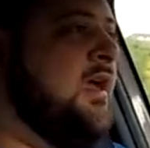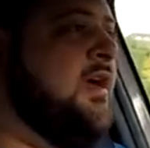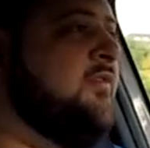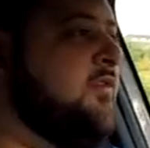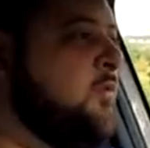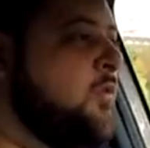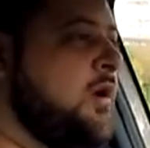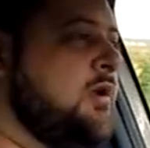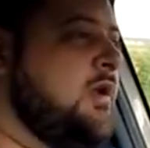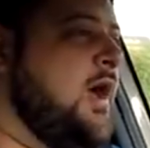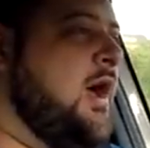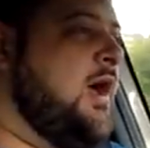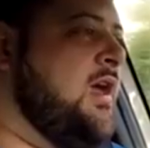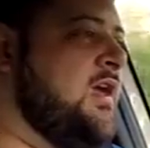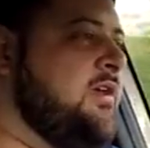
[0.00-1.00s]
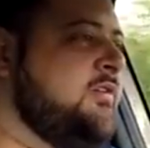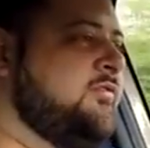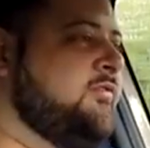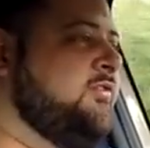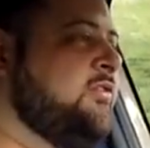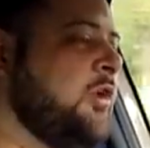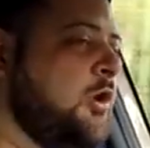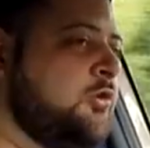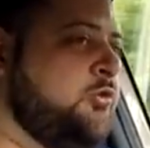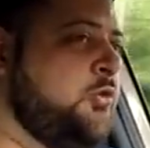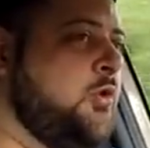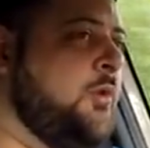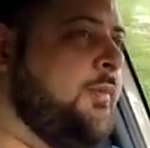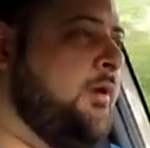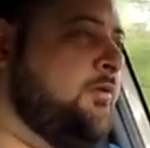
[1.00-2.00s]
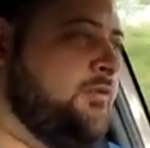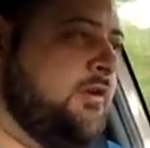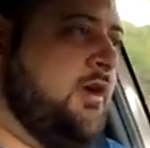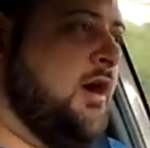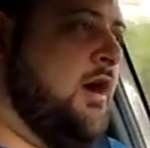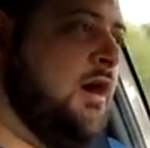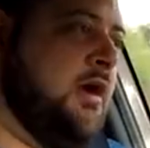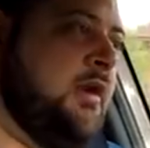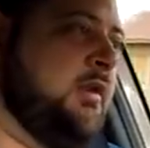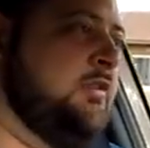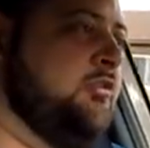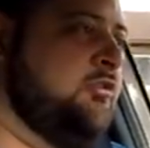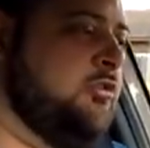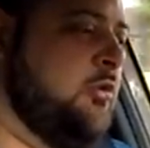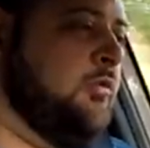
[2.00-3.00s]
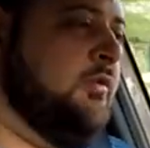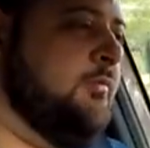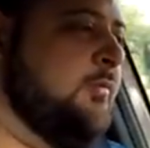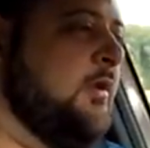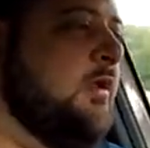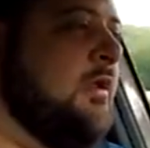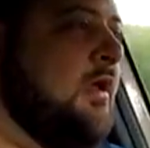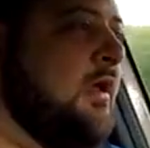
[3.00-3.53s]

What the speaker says: Everyone I've talked to about the car and showed them